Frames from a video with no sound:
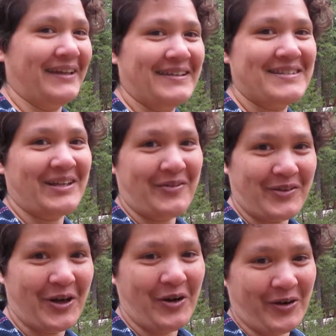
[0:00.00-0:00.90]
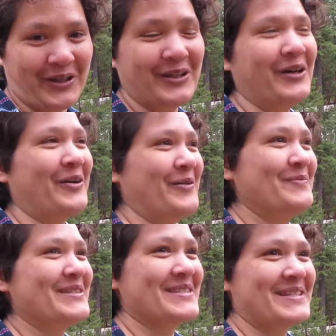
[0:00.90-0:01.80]
set off the car
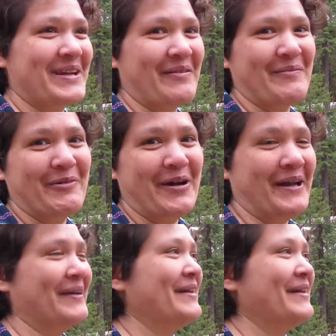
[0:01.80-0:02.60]
alarm to scare him away.